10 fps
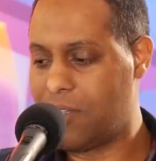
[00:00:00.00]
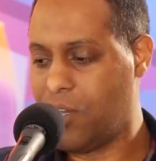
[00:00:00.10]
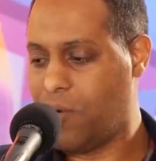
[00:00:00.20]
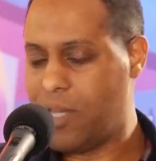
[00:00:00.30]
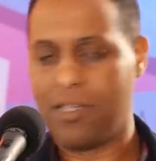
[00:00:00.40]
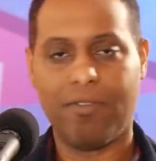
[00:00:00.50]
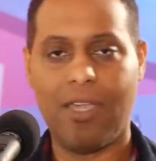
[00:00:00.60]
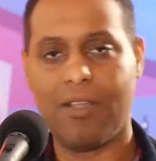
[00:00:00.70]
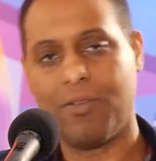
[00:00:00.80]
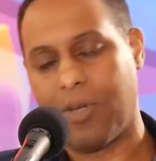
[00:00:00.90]
these generation of
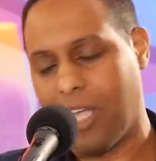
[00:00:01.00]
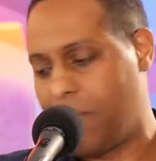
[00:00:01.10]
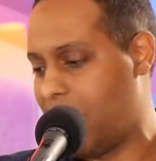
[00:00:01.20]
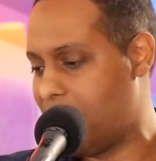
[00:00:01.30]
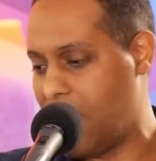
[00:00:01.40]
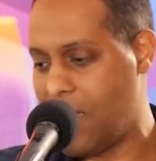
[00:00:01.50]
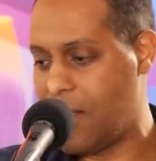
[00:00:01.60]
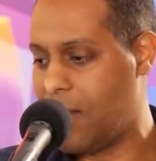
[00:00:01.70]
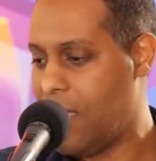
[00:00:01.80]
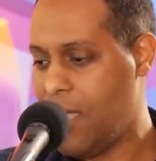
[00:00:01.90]
kids who are coming up,
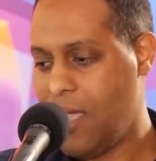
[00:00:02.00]
man, and